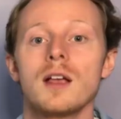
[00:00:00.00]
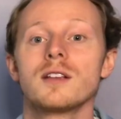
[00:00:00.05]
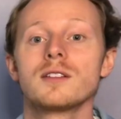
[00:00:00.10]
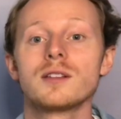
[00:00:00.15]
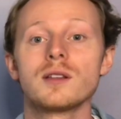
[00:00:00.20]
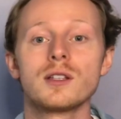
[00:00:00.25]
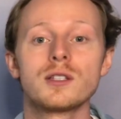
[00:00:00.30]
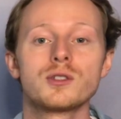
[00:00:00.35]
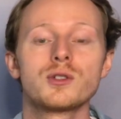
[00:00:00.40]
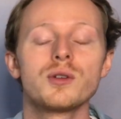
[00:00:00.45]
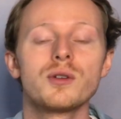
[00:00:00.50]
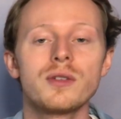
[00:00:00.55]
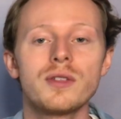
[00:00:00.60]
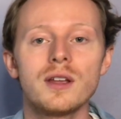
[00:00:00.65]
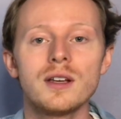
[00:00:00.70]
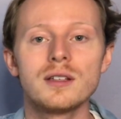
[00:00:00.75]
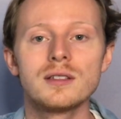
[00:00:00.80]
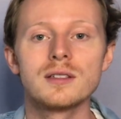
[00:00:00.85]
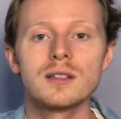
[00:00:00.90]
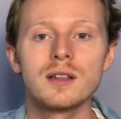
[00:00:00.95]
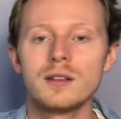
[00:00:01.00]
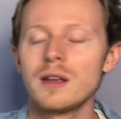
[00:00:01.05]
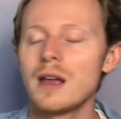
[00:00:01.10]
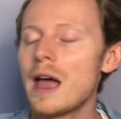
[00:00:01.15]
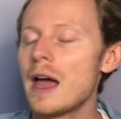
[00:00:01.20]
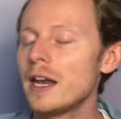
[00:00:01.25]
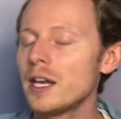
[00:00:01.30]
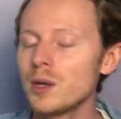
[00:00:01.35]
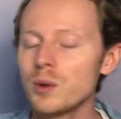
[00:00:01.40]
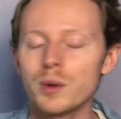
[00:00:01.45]
So the truth is,
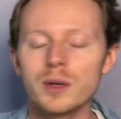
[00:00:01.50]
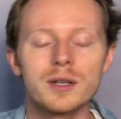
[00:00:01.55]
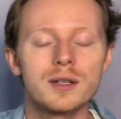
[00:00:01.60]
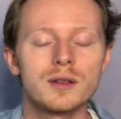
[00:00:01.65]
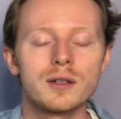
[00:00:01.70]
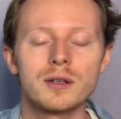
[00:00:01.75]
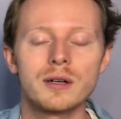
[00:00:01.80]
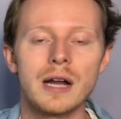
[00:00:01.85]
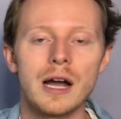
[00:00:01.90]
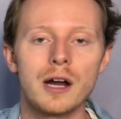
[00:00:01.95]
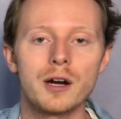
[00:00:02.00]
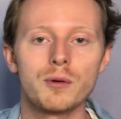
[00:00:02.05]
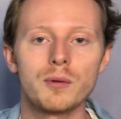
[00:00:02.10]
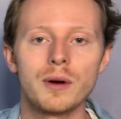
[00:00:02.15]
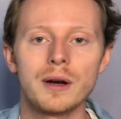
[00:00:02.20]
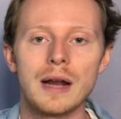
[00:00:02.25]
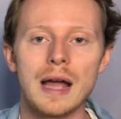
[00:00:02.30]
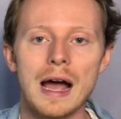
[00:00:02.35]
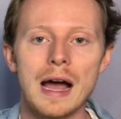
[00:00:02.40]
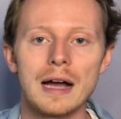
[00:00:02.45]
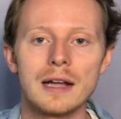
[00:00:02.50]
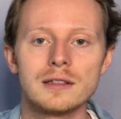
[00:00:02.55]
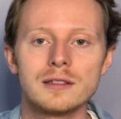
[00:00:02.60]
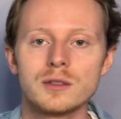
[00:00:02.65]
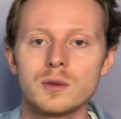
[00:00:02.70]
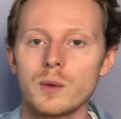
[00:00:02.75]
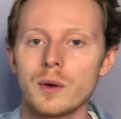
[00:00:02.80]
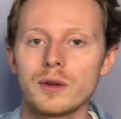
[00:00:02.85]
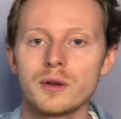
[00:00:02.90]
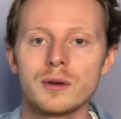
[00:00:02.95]
anyone can learn how to run ads,
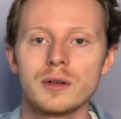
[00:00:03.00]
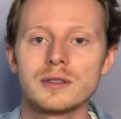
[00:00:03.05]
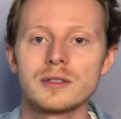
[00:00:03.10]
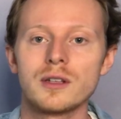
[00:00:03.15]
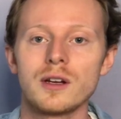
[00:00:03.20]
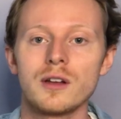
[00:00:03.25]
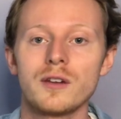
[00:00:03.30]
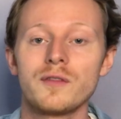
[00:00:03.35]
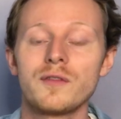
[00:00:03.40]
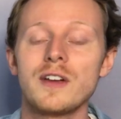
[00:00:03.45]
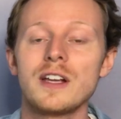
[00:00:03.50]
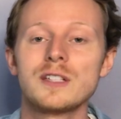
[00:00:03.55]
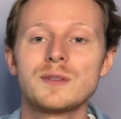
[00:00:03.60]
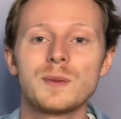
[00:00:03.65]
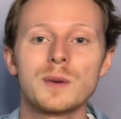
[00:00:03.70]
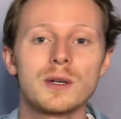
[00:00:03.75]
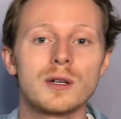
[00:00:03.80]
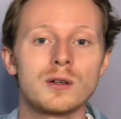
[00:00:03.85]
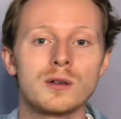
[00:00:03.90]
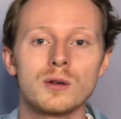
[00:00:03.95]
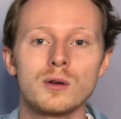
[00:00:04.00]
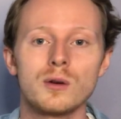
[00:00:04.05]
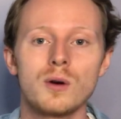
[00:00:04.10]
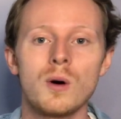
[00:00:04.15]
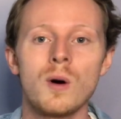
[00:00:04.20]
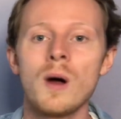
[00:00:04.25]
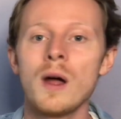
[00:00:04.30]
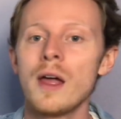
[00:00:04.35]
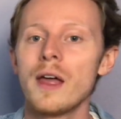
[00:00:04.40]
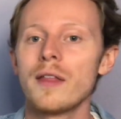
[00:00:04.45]
whether it's on Facebook or
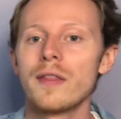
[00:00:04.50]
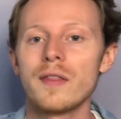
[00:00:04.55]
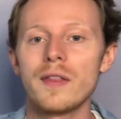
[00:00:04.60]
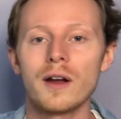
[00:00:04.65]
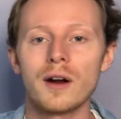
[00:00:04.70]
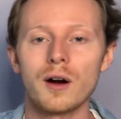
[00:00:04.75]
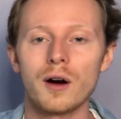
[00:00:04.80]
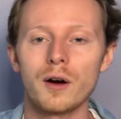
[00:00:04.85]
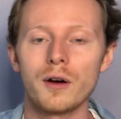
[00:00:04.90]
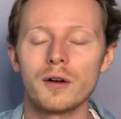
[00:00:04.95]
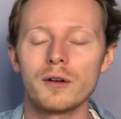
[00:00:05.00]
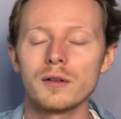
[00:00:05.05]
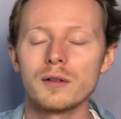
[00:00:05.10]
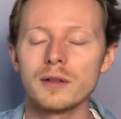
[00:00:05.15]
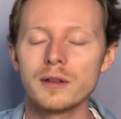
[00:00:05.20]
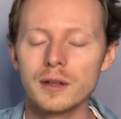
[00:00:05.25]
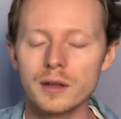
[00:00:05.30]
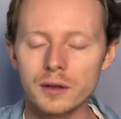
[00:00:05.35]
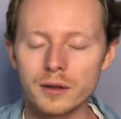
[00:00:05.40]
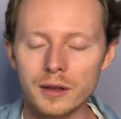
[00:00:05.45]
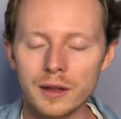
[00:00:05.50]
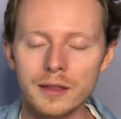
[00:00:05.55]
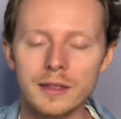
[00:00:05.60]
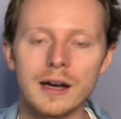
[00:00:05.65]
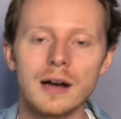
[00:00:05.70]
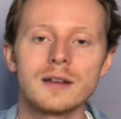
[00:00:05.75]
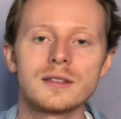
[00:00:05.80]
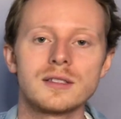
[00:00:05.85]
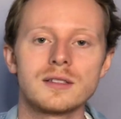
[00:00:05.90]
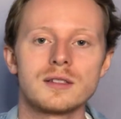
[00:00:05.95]
Google. There are literally
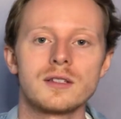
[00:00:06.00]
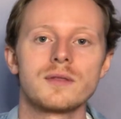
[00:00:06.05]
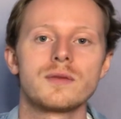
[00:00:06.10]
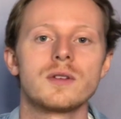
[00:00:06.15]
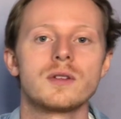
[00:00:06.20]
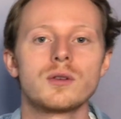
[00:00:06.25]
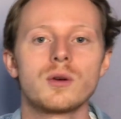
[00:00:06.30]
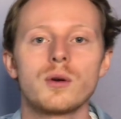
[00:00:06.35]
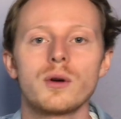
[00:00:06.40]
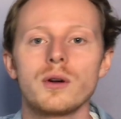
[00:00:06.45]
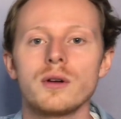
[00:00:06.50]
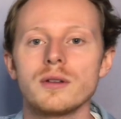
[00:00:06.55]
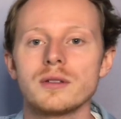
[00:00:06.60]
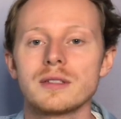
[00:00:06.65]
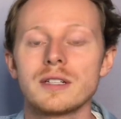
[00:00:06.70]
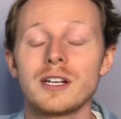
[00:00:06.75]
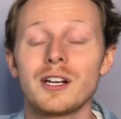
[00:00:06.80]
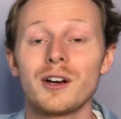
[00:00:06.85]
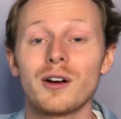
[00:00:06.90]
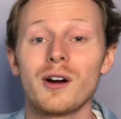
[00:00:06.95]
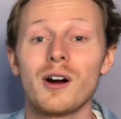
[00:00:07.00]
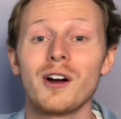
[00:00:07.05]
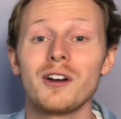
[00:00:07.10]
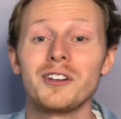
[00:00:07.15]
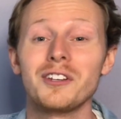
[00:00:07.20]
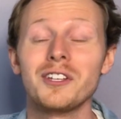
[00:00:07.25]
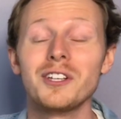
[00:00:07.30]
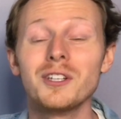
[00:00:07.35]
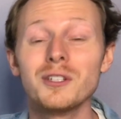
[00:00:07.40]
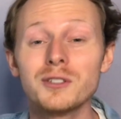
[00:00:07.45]
thousands of tutorials here
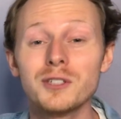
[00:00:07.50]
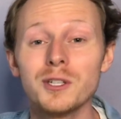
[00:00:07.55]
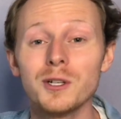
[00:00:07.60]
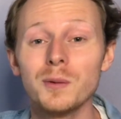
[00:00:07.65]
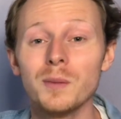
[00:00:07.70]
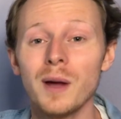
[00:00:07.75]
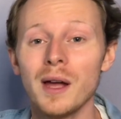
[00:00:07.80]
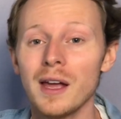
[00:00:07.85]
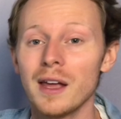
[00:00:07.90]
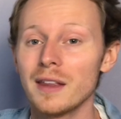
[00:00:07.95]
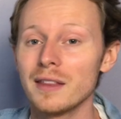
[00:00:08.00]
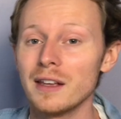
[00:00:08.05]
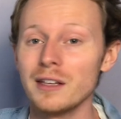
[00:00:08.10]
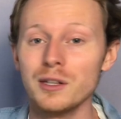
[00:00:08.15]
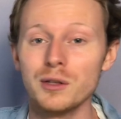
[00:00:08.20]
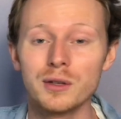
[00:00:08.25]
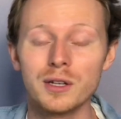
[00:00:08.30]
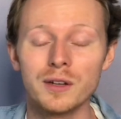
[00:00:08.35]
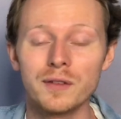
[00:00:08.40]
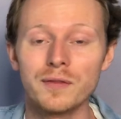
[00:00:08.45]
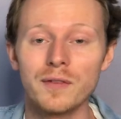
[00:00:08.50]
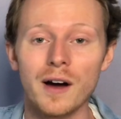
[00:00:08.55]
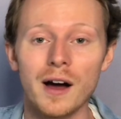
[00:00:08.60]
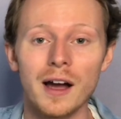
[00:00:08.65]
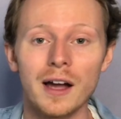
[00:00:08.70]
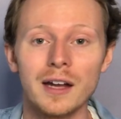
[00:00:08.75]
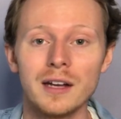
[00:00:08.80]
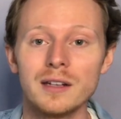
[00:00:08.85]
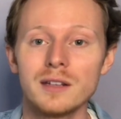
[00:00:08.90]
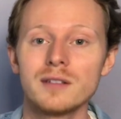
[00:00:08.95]
on YouTube that you can
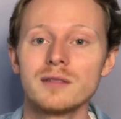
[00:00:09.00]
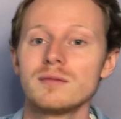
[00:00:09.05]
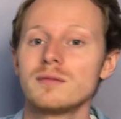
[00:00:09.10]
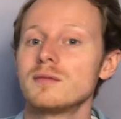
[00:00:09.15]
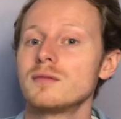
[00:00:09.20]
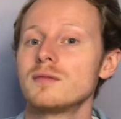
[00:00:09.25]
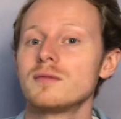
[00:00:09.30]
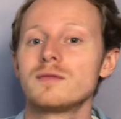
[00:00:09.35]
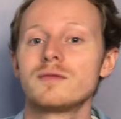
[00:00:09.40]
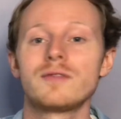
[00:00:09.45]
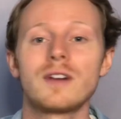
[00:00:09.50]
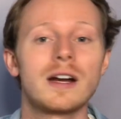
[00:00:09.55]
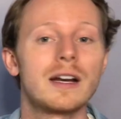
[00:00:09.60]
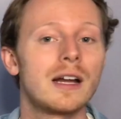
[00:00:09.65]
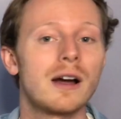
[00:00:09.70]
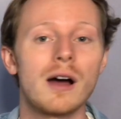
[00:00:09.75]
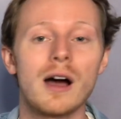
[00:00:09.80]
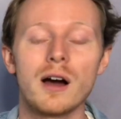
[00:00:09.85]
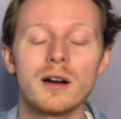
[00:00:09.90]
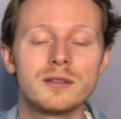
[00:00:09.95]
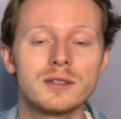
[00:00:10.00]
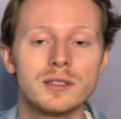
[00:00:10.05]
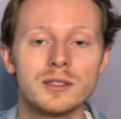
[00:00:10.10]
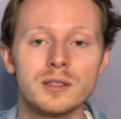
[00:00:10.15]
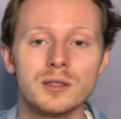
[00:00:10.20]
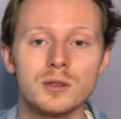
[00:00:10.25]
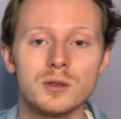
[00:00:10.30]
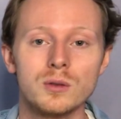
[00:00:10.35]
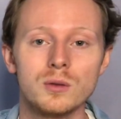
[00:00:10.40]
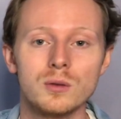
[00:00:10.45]
find out how
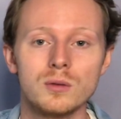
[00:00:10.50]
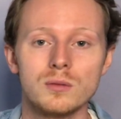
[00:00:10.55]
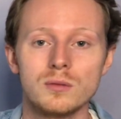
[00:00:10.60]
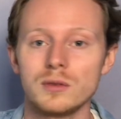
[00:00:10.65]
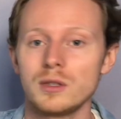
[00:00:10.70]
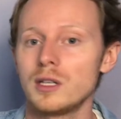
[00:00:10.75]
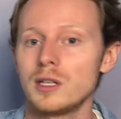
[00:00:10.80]
to,